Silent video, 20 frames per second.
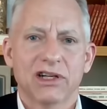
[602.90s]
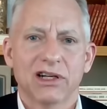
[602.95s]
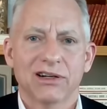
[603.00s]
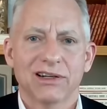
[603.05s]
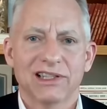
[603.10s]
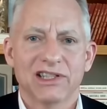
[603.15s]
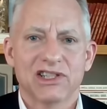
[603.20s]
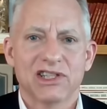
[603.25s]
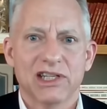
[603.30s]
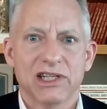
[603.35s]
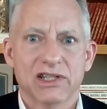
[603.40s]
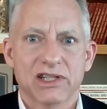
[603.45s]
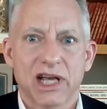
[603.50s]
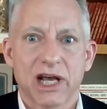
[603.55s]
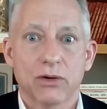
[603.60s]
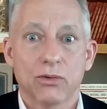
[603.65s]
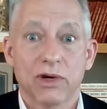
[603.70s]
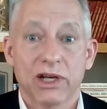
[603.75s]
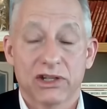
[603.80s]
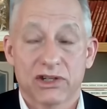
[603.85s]
currencies.
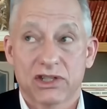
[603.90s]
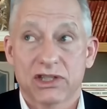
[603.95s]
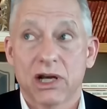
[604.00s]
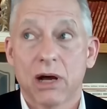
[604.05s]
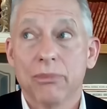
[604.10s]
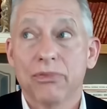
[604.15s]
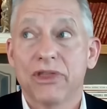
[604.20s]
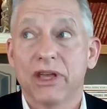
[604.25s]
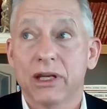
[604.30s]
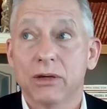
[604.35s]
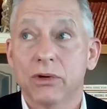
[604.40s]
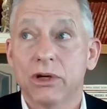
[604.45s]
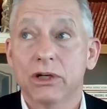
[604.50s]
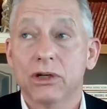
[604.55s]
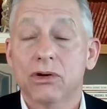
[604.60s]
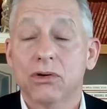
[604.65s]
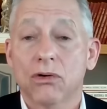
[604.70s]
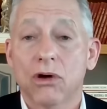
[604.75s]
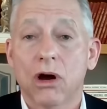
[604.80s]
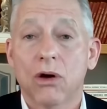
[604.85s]
I wish something would
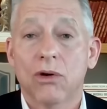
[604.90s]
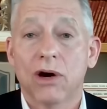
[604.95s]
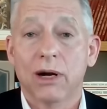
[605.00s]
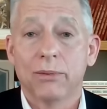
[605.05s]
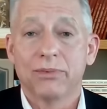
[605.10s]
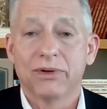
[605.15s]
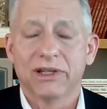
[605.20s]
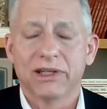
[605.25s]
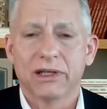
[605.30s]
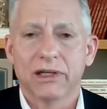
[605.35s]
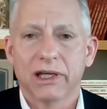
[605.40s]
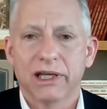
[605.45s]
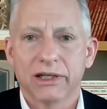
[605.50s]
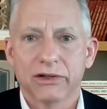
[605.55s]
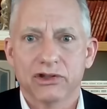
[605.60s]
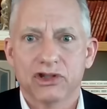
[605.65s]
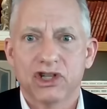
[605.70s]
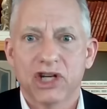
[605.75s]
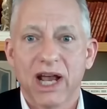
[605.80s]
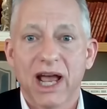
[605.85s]
grow up and
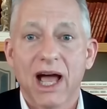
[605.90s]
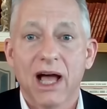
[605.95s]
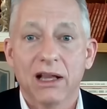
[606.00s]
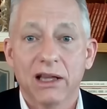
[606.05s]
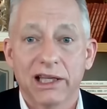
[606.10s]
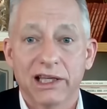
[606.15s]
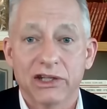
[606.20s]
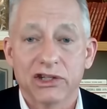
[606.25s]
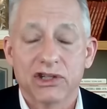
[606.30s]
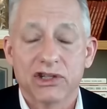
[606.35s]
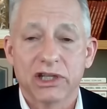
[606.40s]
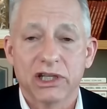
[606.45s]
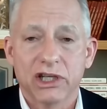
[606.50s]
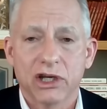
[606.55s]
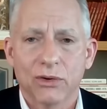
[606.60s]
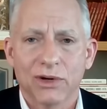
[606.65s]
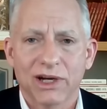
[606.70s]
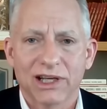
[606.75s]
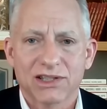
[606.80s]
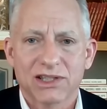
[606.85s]
challenge the
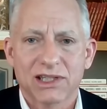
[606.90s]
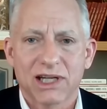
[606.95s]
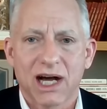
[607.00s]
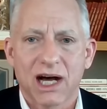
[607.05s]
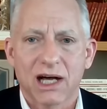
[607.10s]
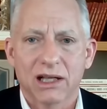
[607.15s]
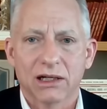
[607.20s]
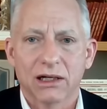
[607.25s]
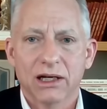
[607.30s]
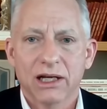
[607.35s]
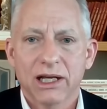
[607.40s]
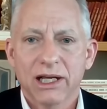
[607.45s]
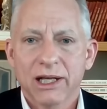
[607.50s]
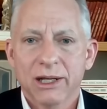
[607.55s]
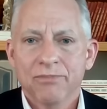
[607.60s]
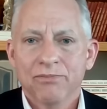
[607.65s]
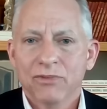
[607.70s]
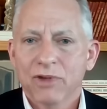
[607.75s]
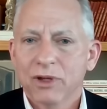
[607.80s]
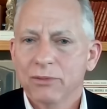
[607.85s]
US dollar.
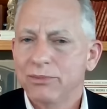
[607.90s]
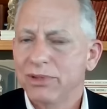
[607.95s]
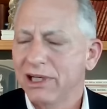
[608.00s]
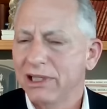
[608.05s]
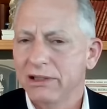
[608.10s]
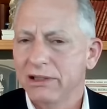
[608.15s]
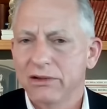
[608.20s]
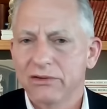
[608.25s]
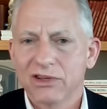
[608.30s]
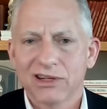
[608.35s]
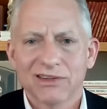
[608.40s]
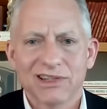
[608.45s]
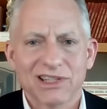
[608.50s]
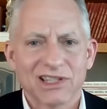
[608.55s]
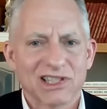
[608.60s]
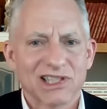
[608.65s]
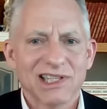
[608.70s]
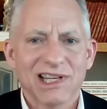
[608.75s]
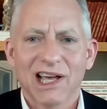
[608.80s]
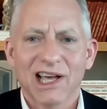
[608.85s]
But there
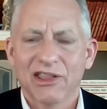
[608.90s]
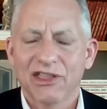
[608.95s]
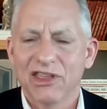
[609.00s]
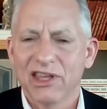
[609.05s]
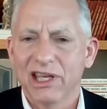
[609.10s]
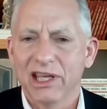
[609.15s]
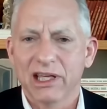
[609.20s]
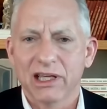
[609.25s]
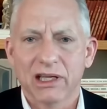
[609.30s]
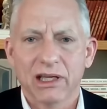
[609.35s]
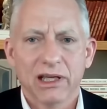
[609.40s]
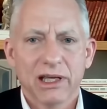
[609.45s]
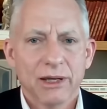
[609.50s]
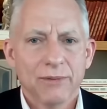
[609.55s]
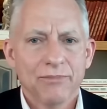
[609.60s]
is nothing